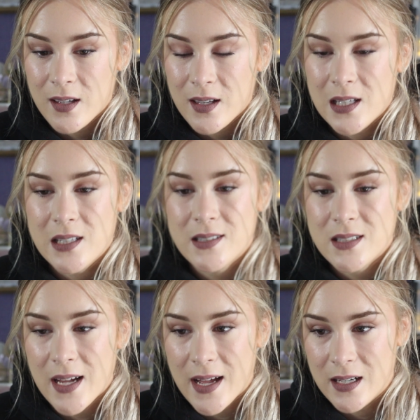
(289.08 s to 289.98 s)
His
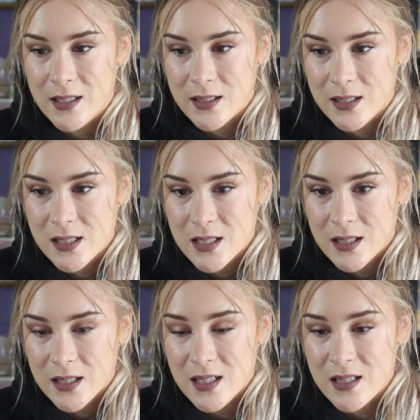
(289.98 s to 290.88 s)
talent
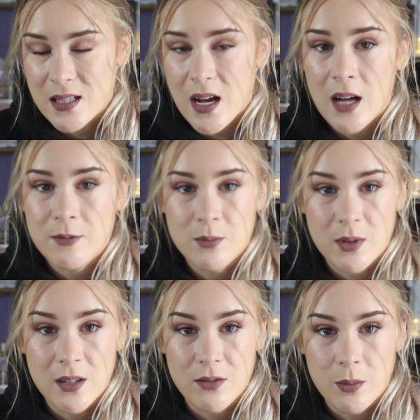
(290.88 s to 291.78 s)
is
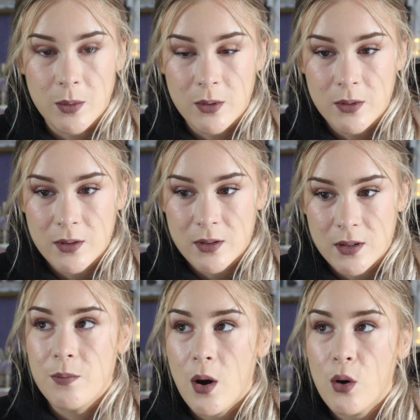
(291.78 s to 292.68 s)
unbelievable.
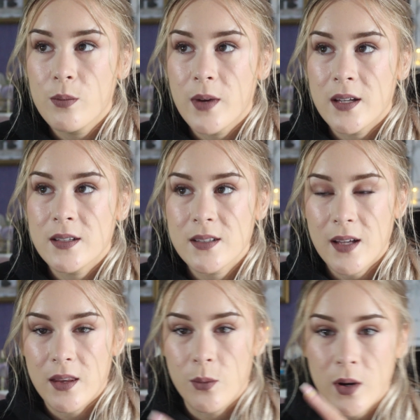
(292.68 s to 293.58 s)
The moment,
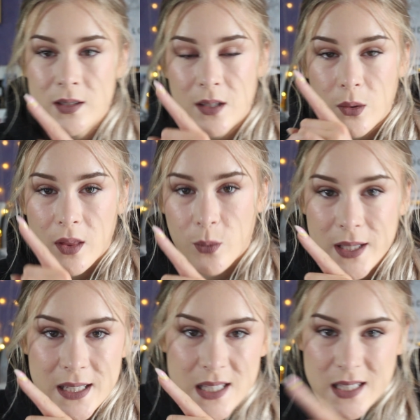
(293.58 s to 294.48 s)
the
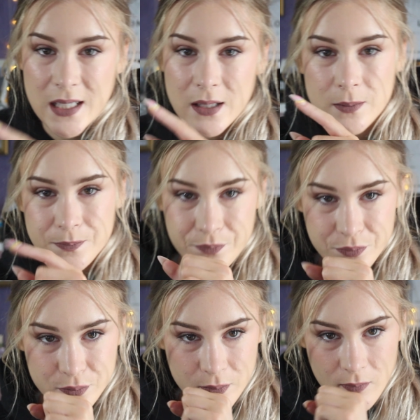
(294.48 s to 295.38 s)
one scene
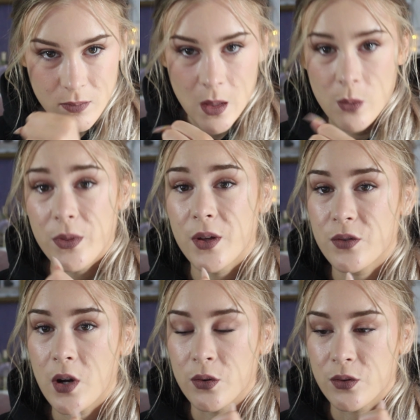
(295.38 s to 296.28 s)
with the
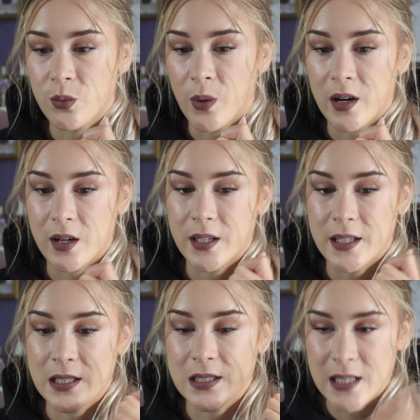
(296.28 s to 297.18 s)
rose where
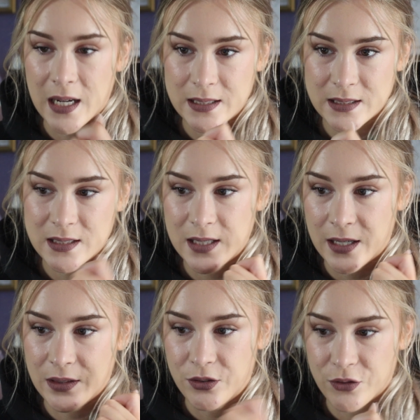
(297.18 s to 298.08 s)
he danced
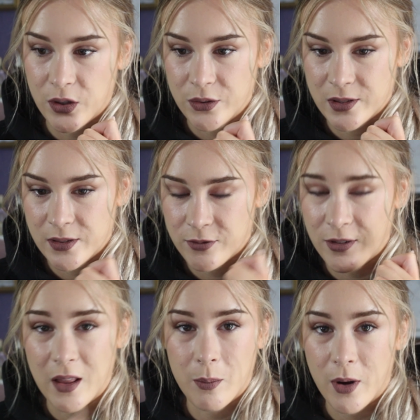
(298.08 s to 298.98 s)
and the rose
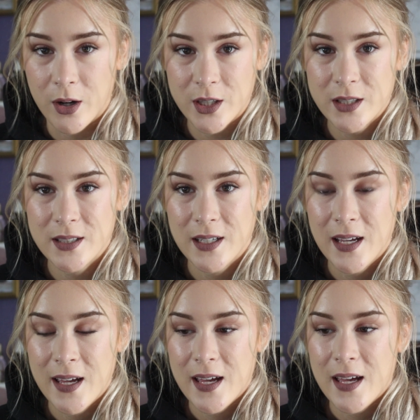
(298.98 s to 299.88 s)
fell apart,
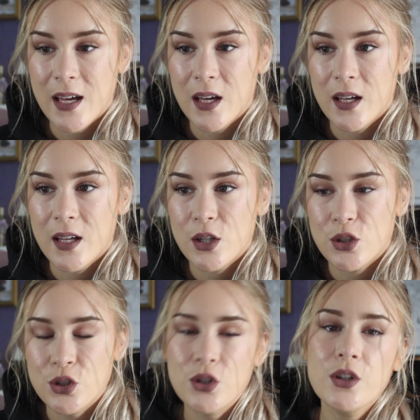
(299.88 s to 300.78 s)

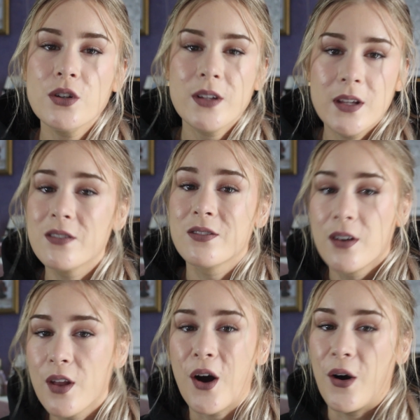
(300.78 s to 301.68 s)
Do you
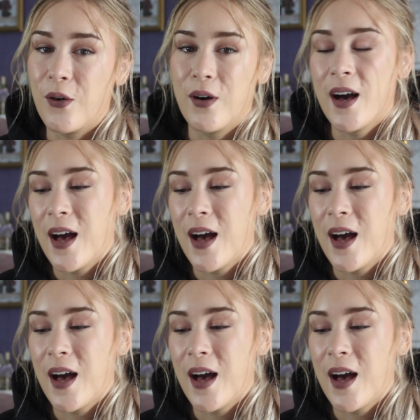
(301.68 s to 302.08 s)
even know